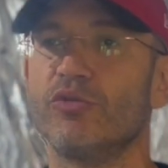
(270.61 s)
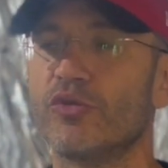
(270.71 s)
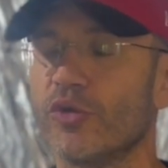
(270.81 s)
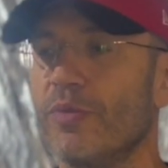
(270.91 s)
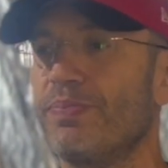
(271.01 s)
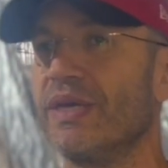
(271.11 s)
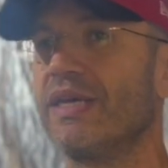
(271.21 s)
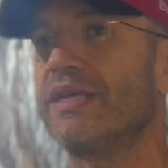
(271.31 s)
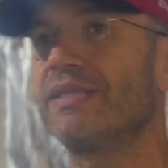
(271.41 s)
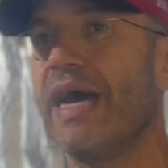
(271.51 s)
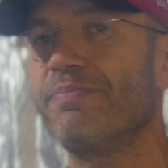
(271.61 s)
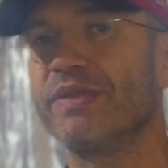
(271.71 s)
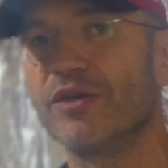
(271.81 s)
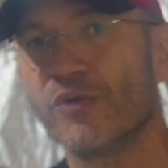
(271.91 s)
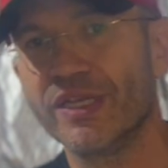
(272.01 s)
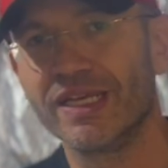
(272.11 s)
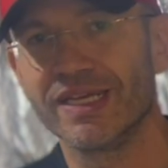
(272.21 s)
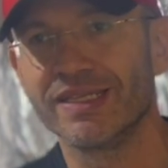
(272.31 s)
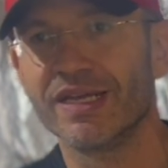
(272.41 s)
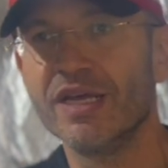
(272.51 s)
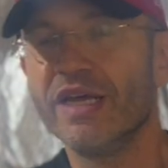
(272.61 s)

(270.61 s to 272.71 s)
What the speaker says: nootropic type ingredient